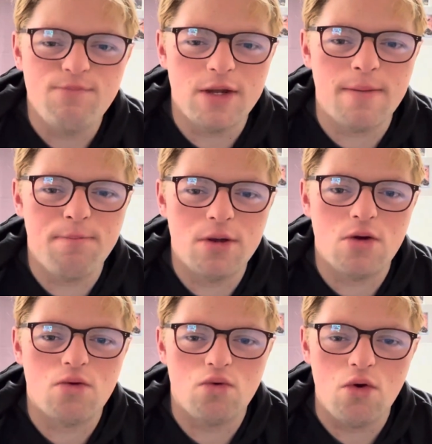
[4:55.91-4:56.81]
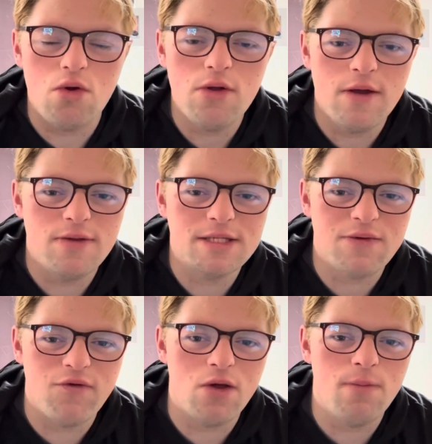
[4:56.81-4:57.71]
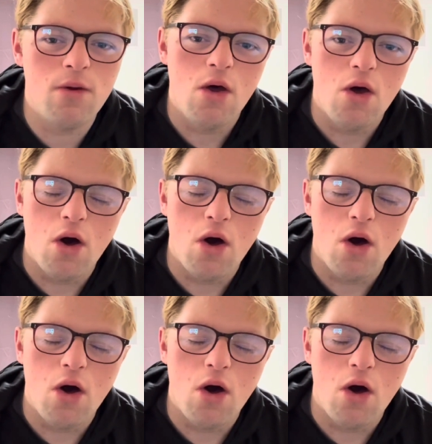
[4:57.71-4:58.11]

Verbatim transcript: in a bigger role in this film,